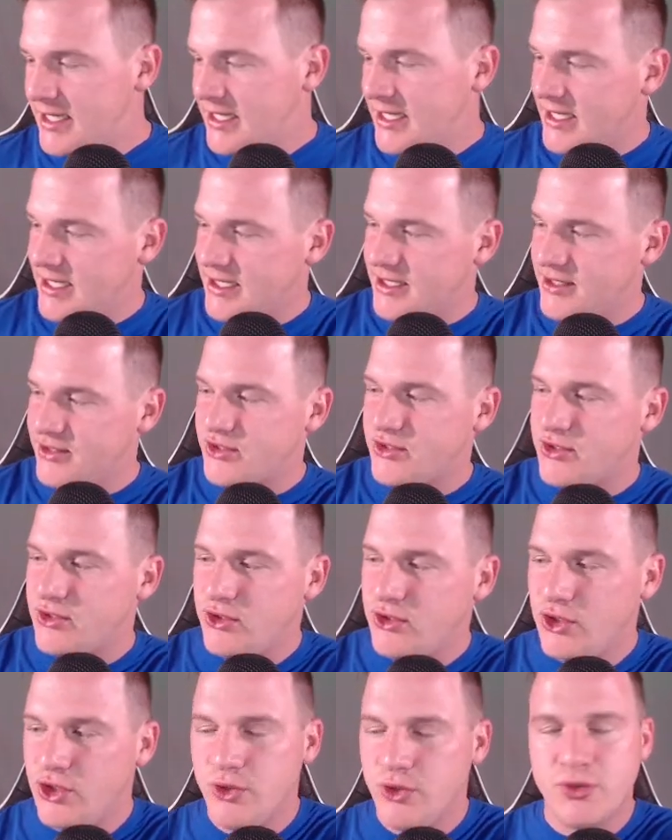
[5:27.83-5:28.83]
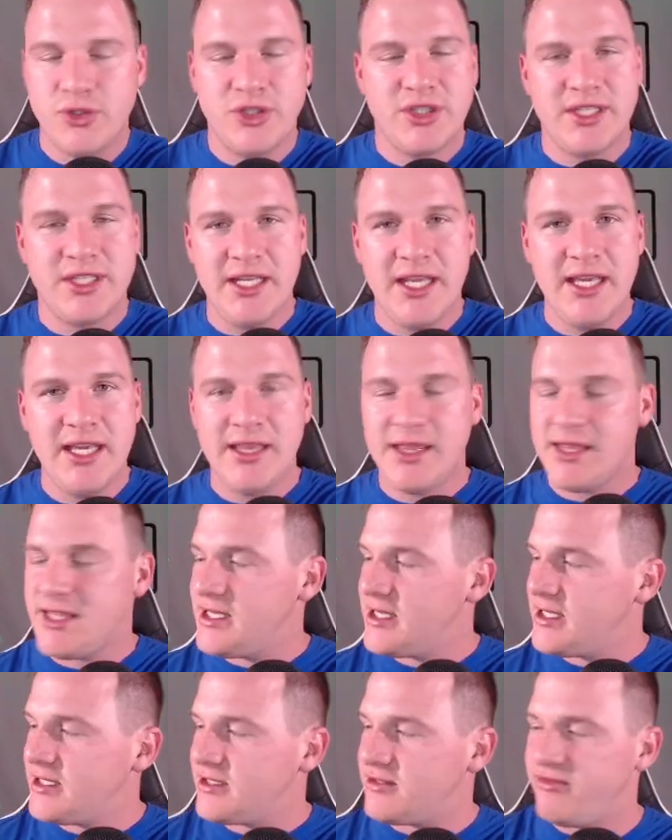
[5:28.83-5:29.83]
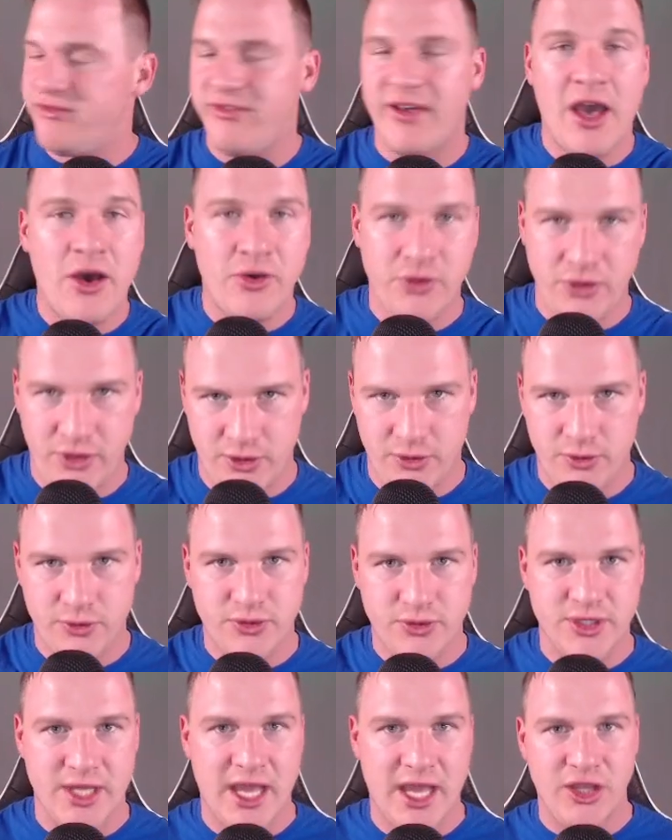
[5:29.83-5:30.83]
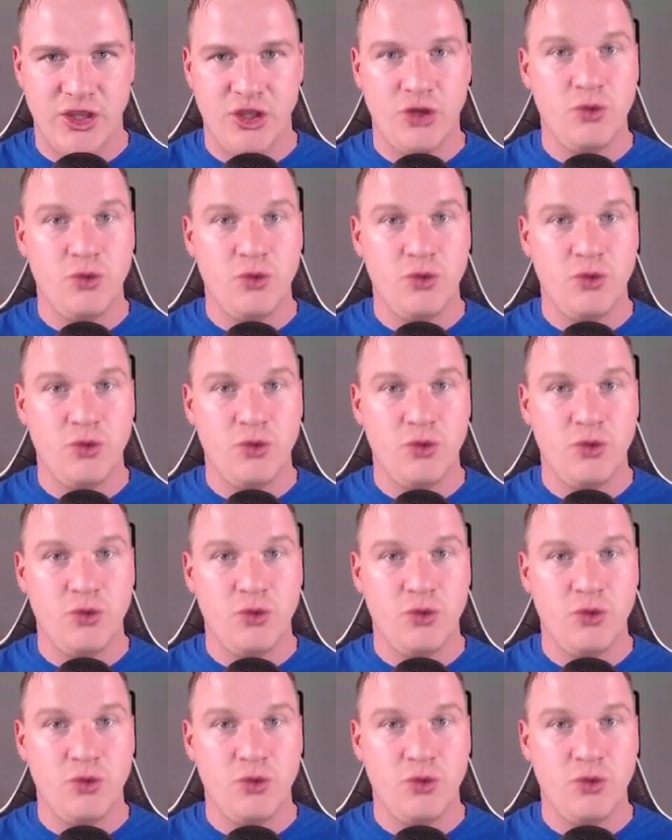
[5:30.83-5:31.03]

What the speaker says: is you see these values that